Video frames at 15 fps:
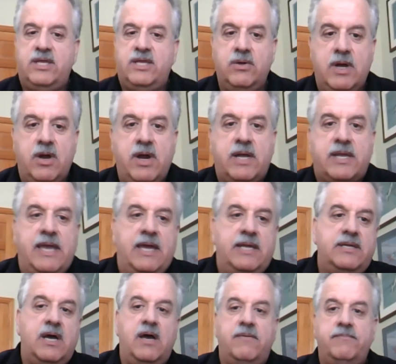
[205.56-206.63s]
Thank you, Eric.
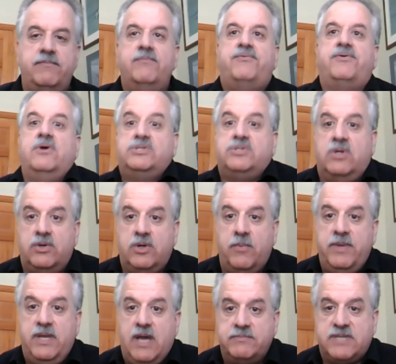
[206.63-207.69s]
And for those who don't know
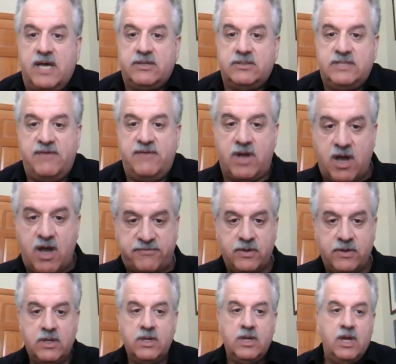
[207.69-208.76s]
me, I'm Donald Davidoff,
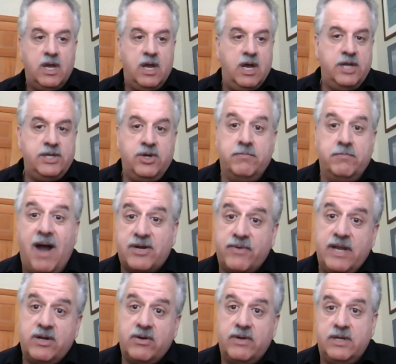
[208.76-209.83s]
your
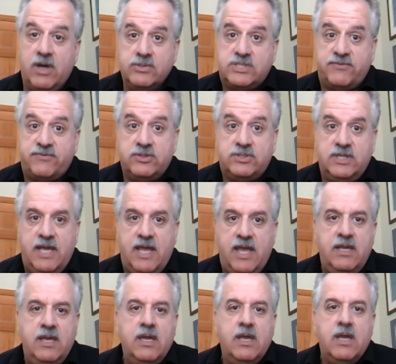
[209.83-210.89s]
moderator and host for
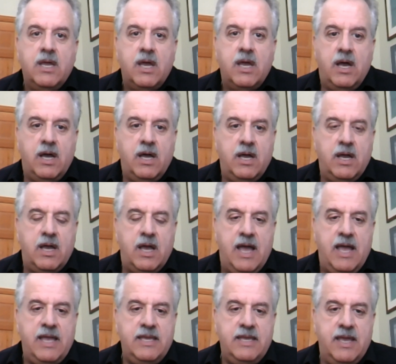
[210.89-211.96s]
today.
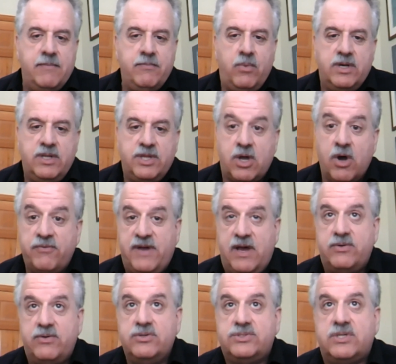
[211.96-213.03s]
I am one of the
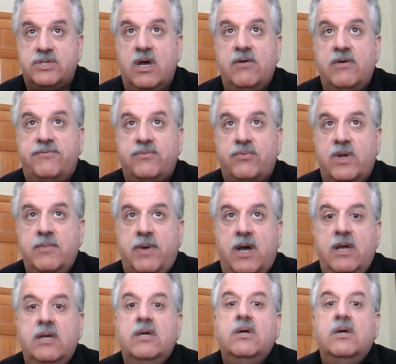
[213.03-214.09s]
co-founders of
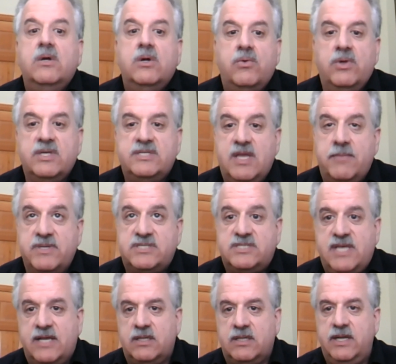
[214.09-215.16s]
REBA, Real Estate
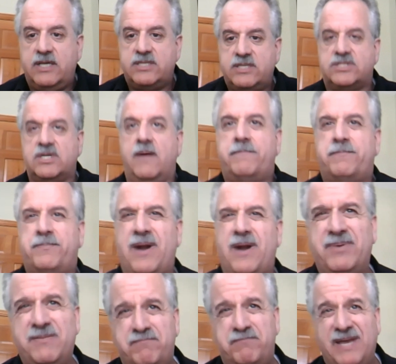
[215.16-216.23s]
Business Analytics.
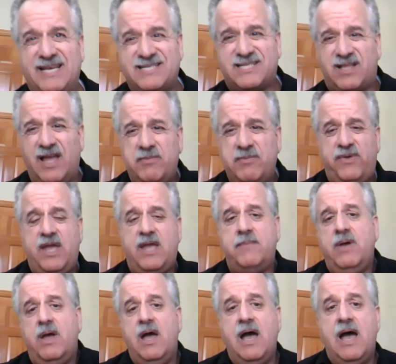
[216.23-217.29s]
Probably biggest claim to
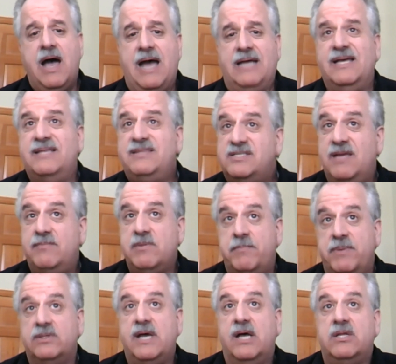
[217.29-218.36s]
fame, I led the team that
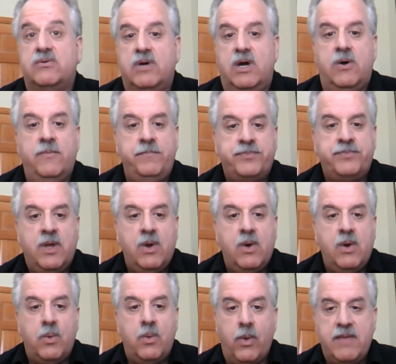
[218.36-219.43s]
built LRO
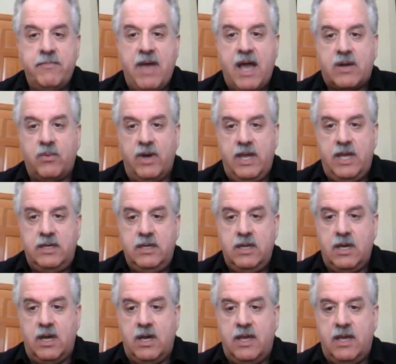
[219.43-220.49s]
way back
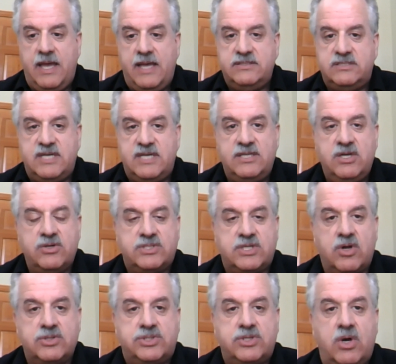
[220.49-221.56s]
when. Had 10 years
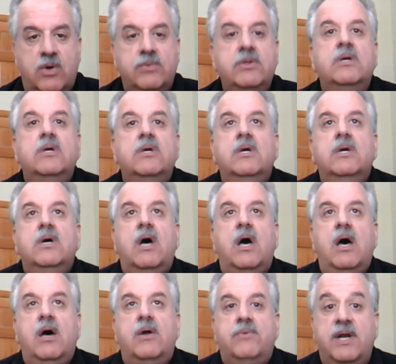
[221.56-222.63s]
at Archstone,
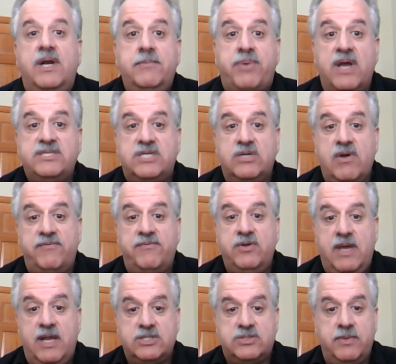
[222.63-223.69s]
running pricing, revenue
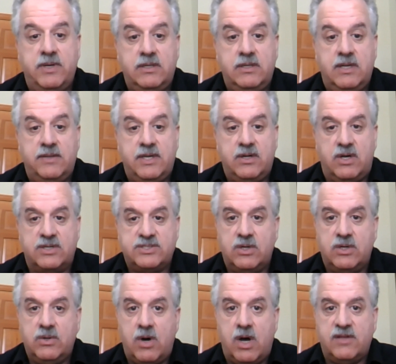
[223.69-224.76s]
management, and then
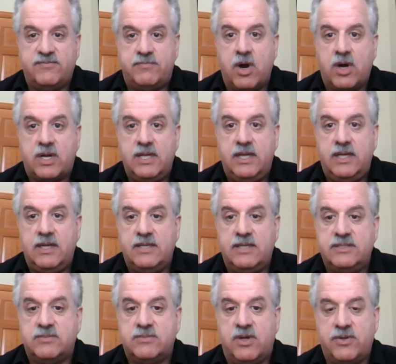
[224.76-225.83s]
also all of marketing
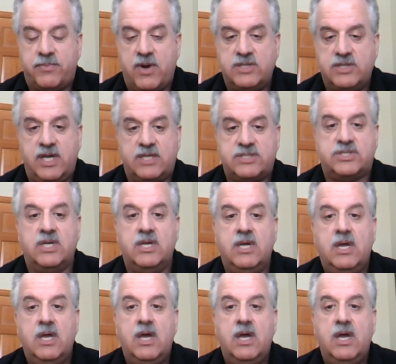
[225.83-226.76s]
and some other projects.